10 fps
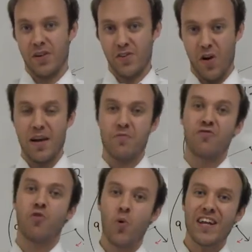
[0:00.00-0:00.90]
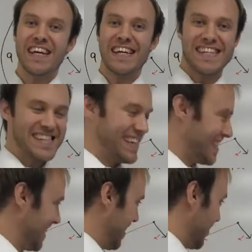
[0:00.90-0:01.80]
So I am 40
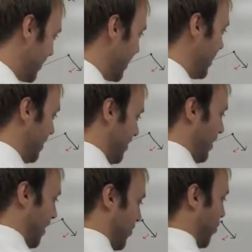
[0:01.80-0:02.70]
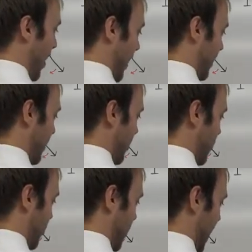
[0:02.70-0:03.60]
sixtieths of the way
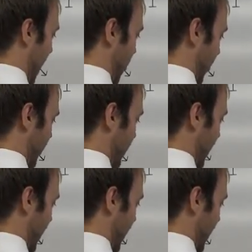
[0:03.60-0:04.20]
through the hour.